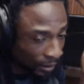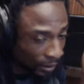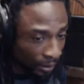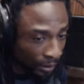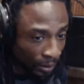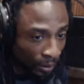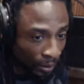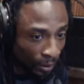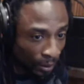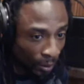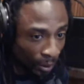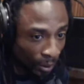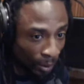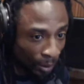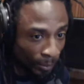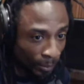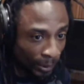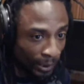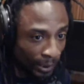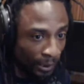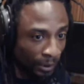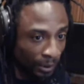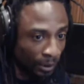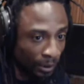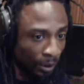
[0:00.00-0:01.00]
You know what I
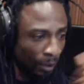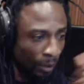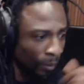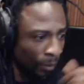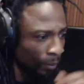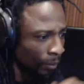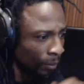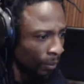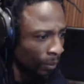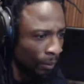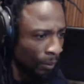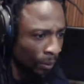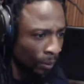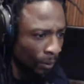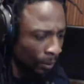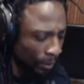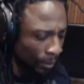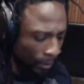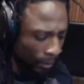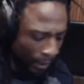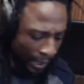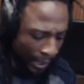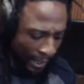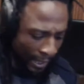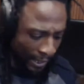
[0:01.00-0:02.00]
mean? So
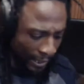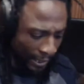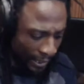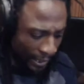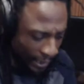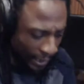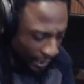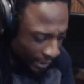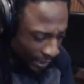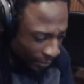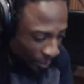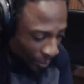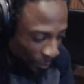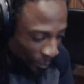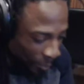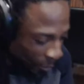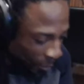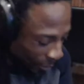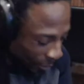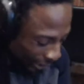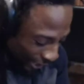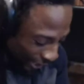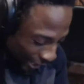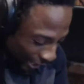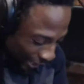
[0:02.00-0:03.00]
at any given
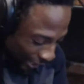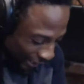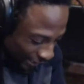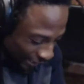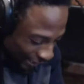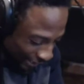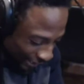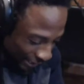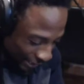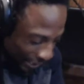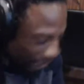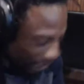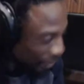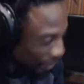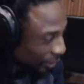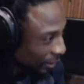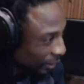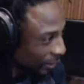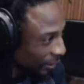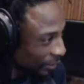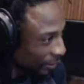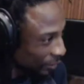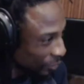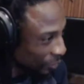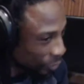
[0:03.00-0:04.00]
point, I can sit
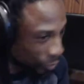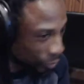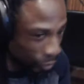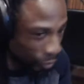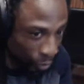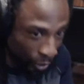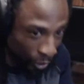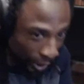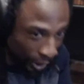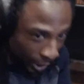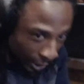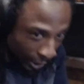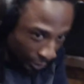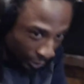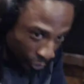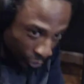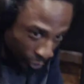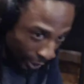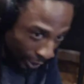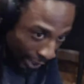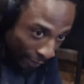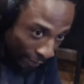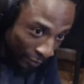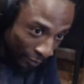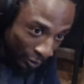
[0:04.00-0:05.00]
and
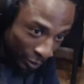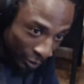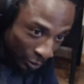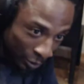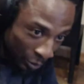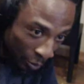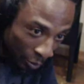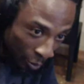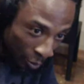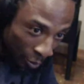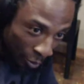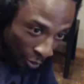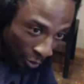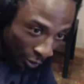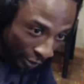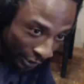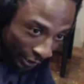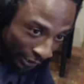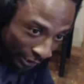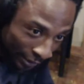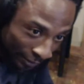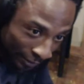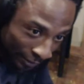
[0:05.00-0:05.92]
draft a story